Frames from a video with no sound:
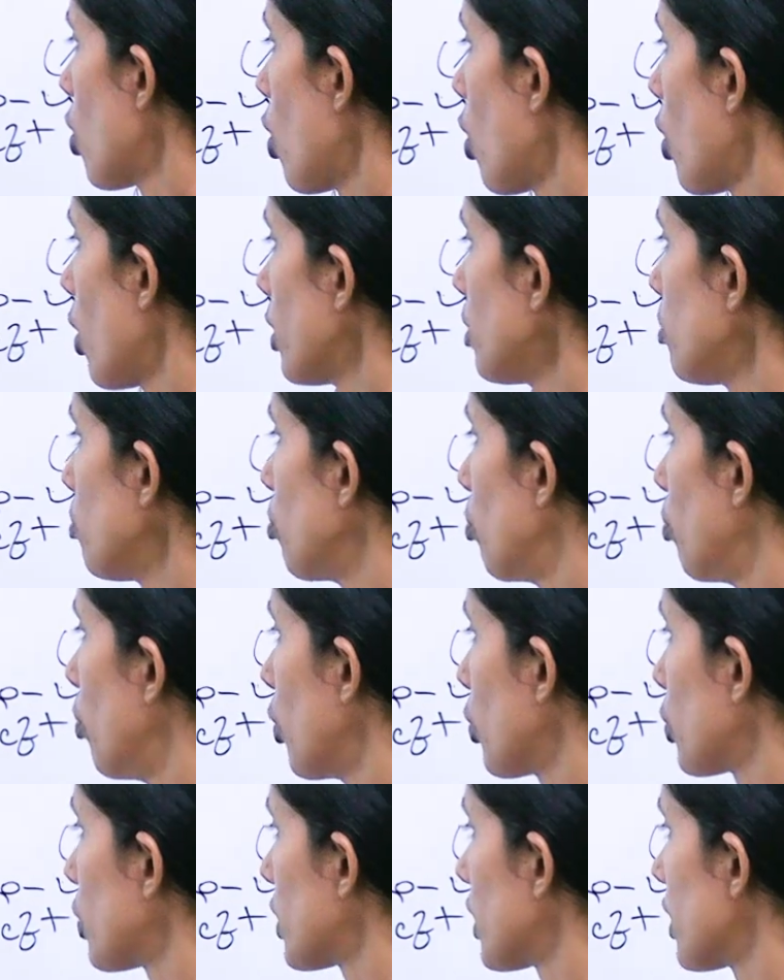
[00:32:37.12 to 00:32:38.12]
on
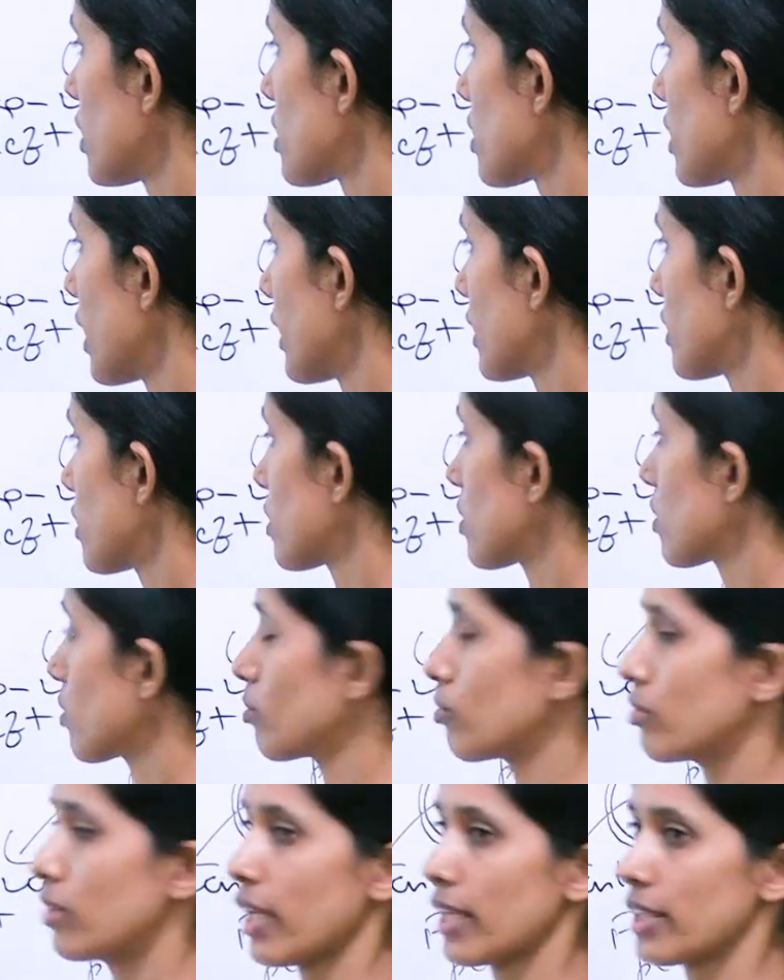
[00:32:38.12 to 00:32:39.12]
both the sides
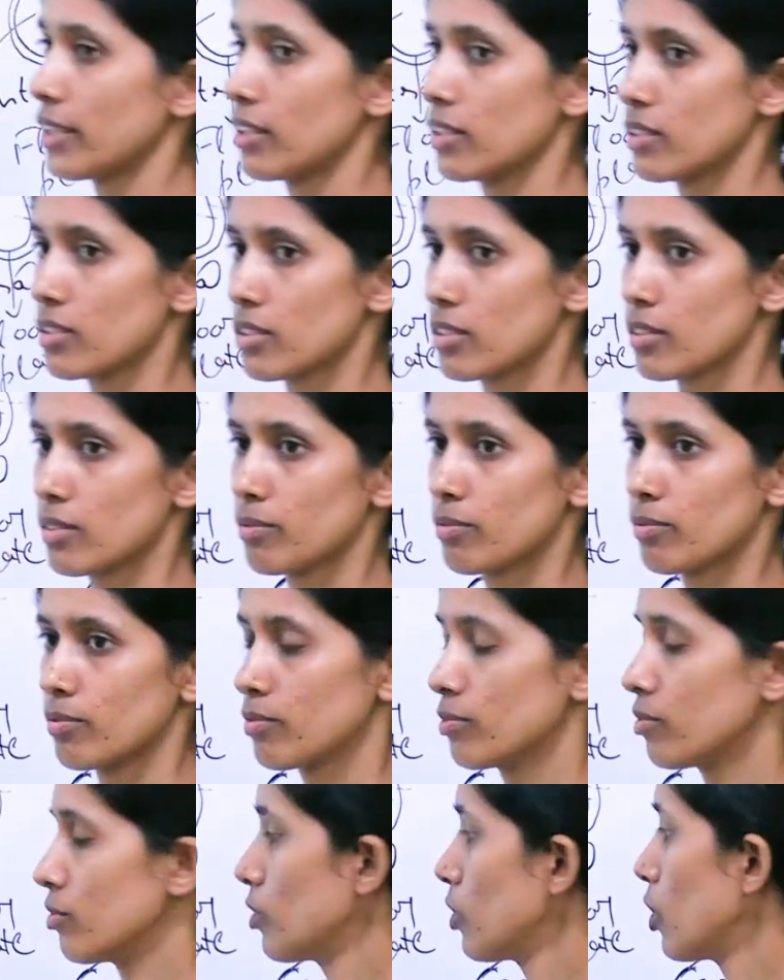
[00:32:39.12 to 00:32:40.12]
like this.
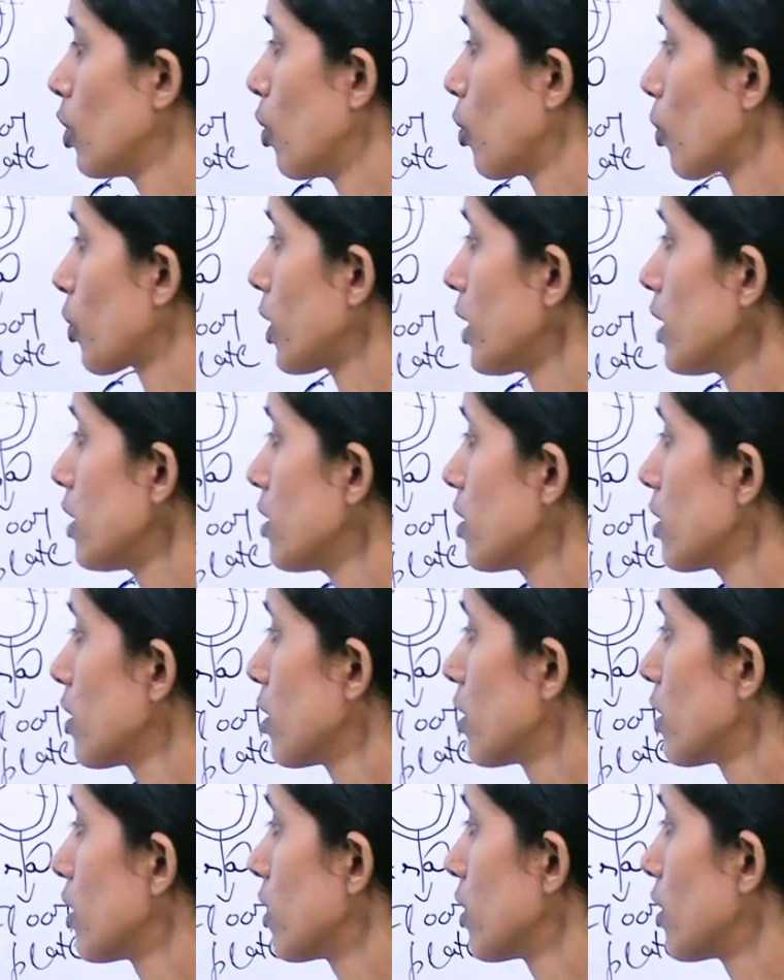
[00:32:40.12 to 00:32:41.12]
Okay.
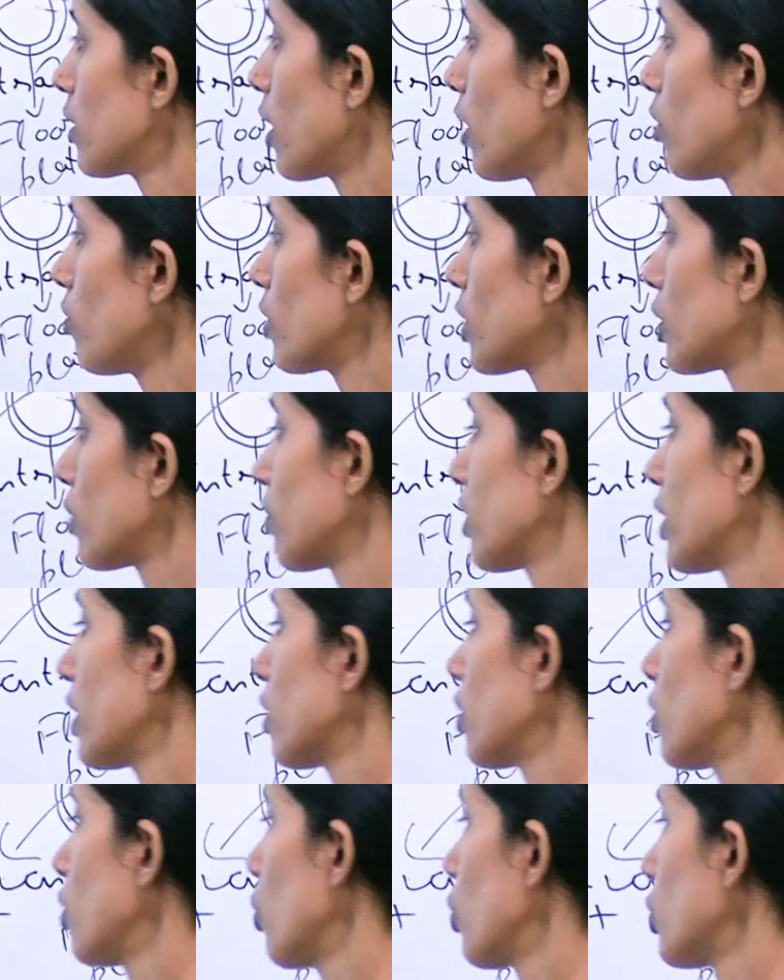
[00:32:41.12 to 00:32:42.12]
Now it
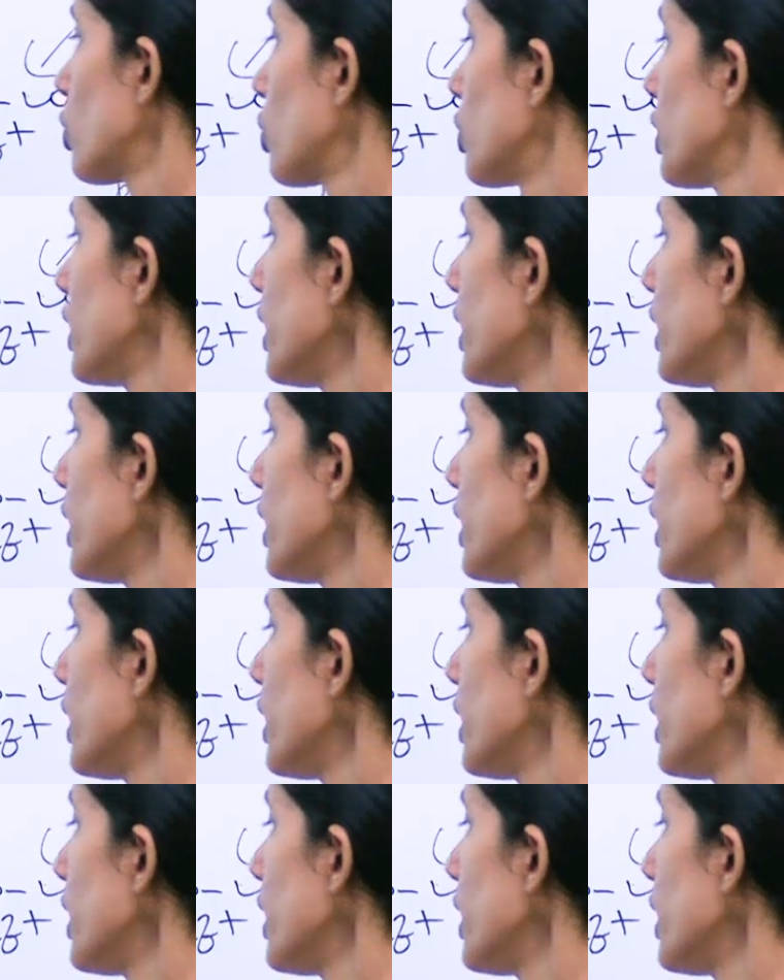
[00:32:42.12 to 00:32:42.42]
will go to